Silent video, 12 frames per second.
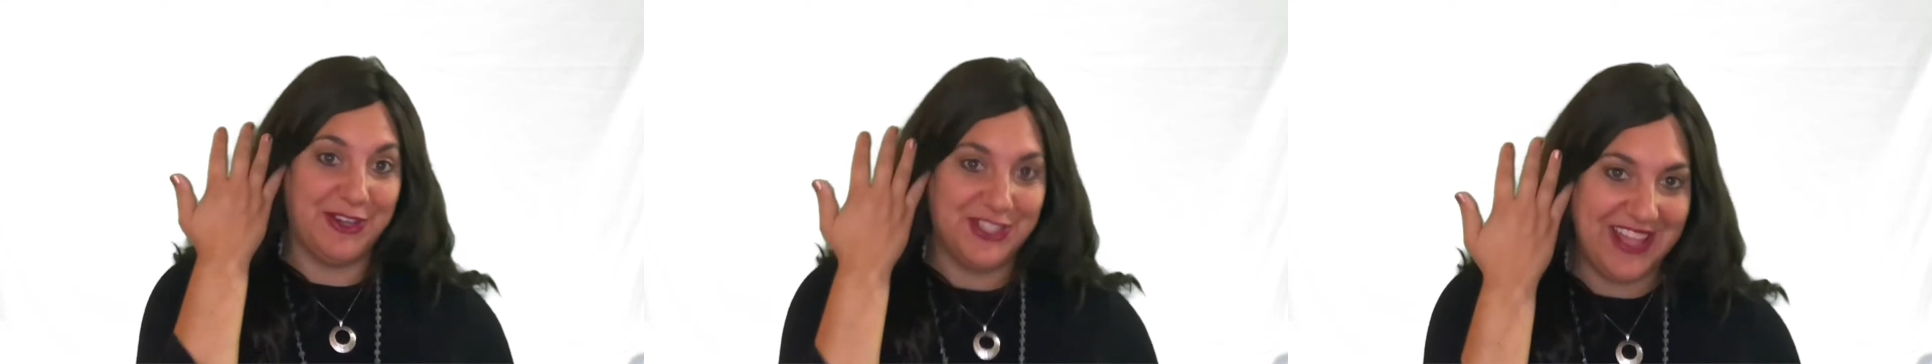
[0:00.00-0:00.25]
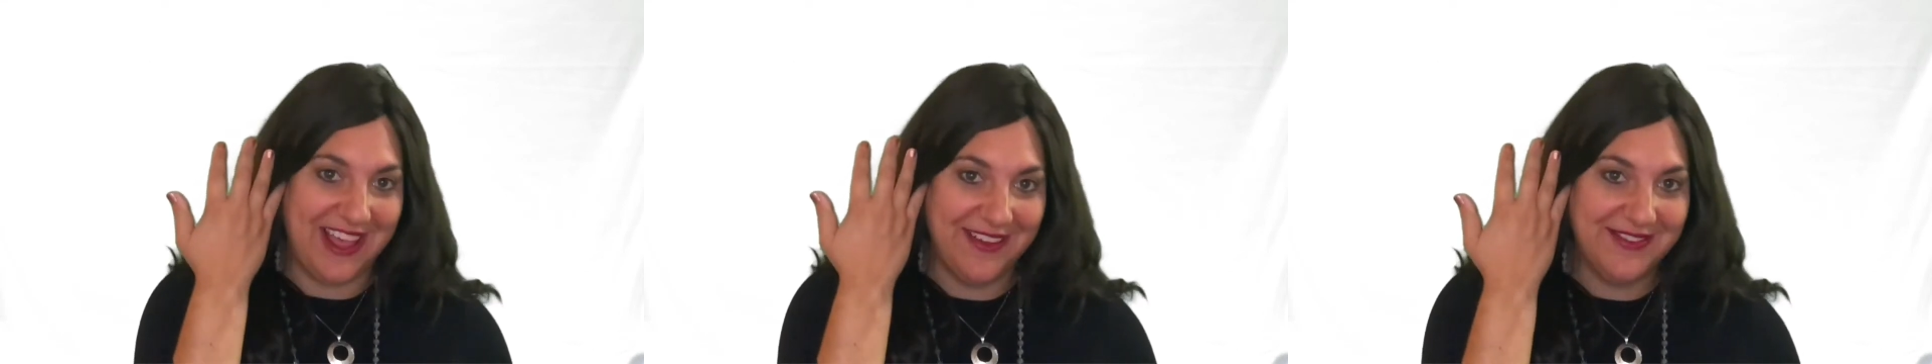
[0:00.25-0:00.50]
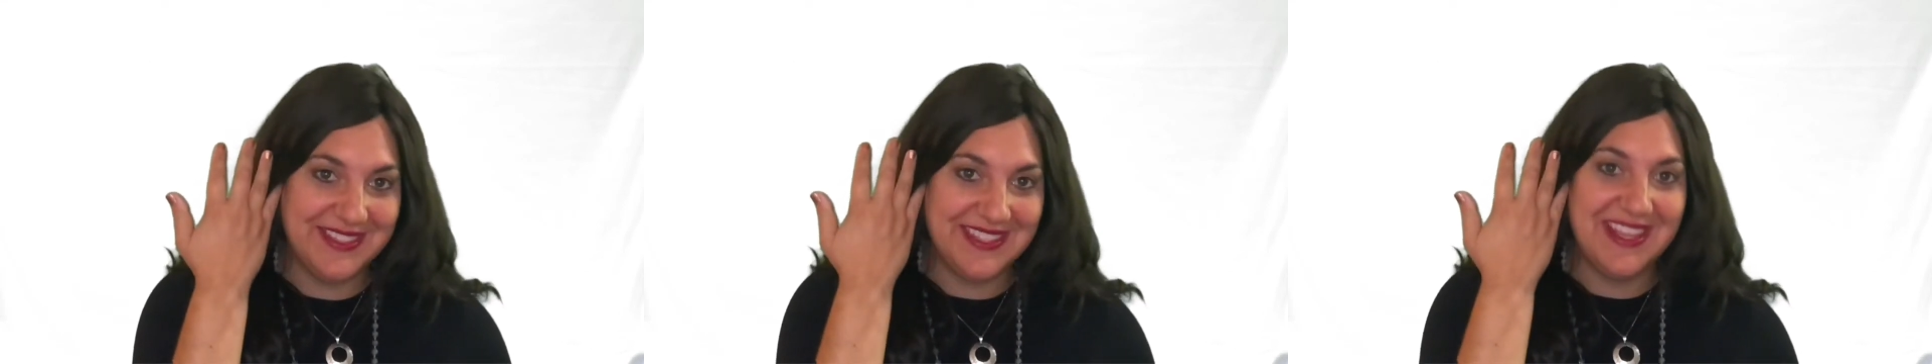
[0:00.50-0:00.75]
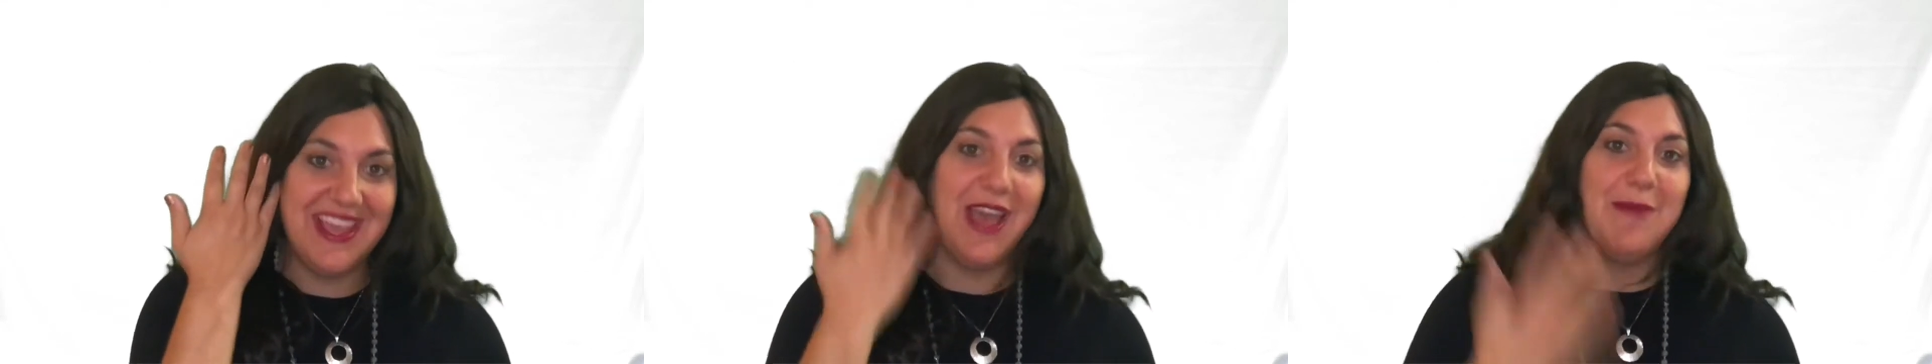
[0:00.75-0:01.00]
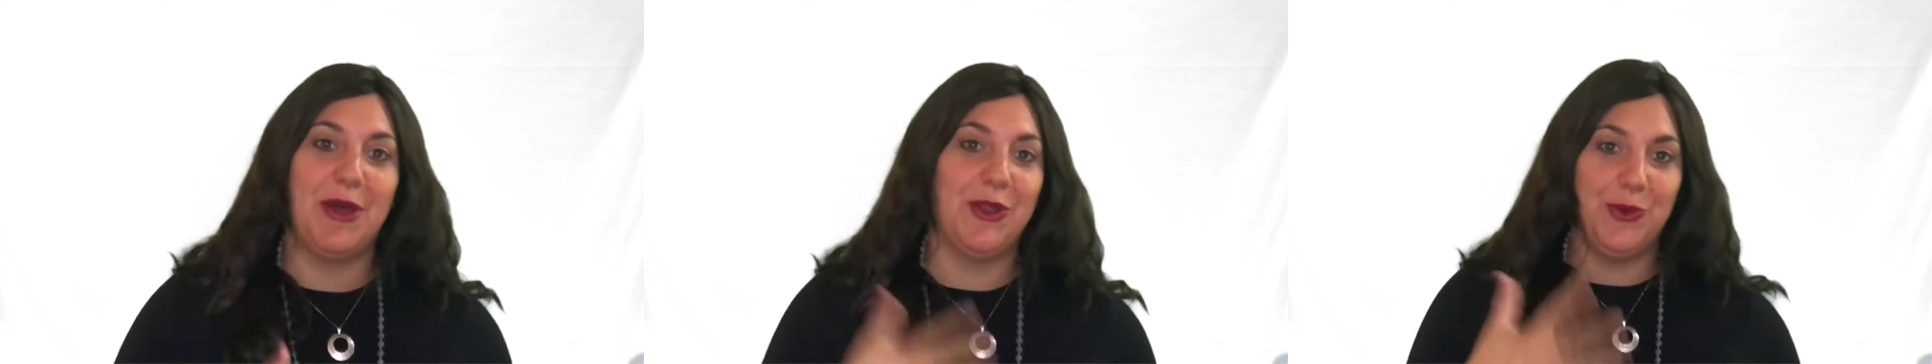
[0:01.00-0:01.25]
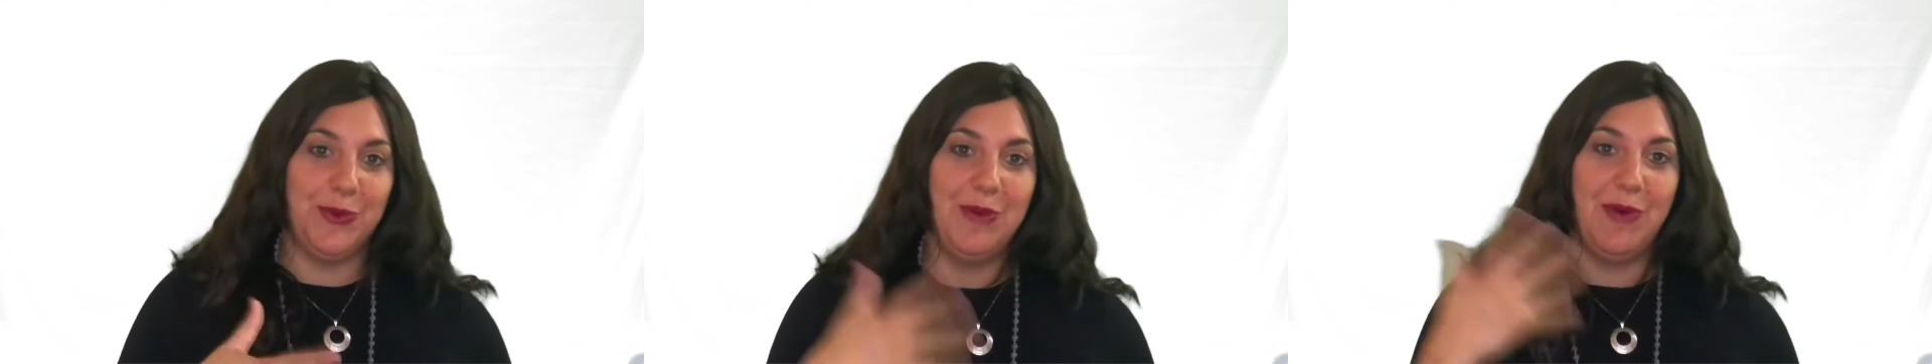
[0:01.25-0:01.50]
ourselves, about
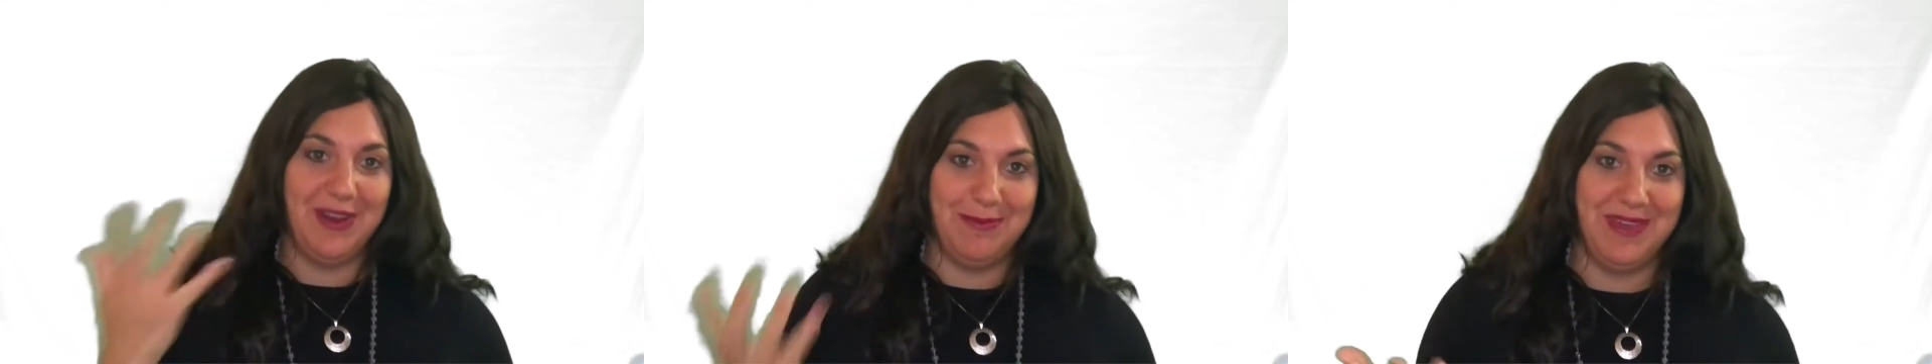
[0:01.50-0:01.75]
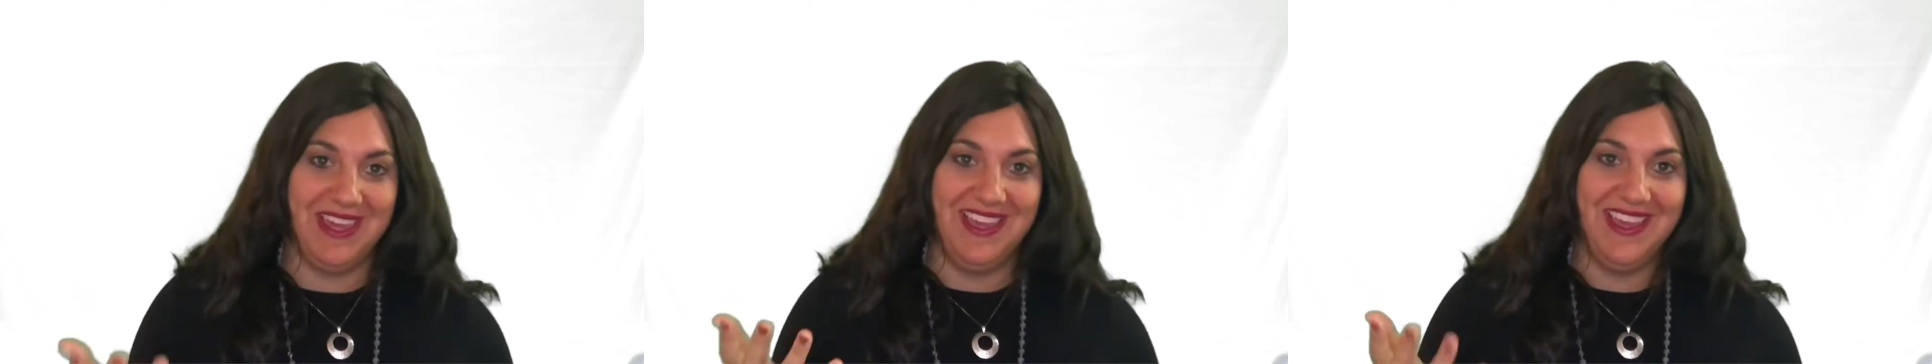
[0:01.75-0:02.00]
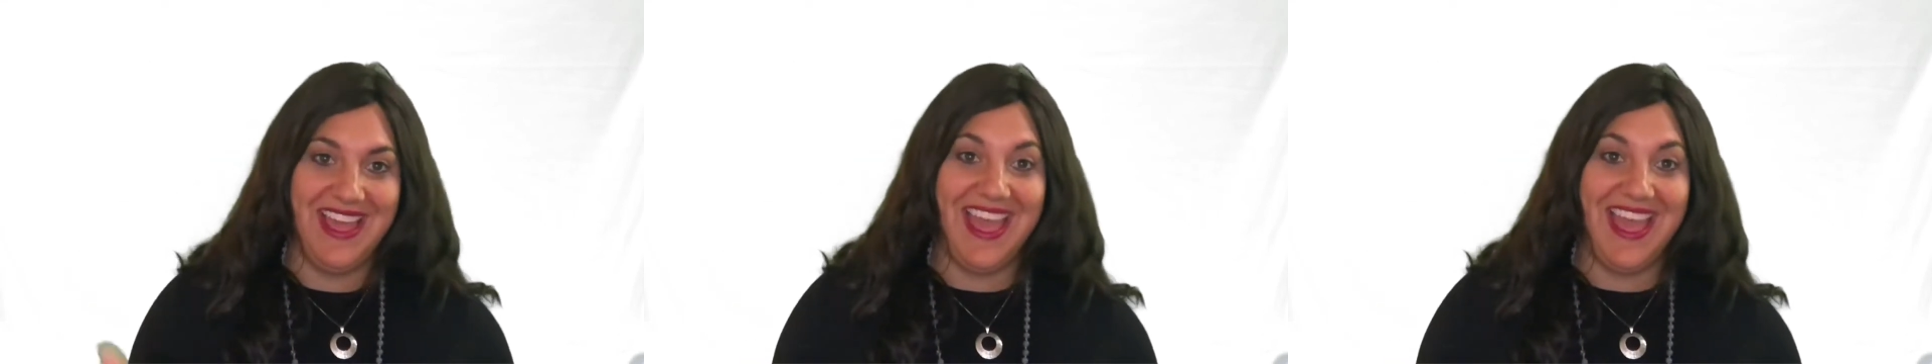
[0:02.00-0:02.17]
who we want to be,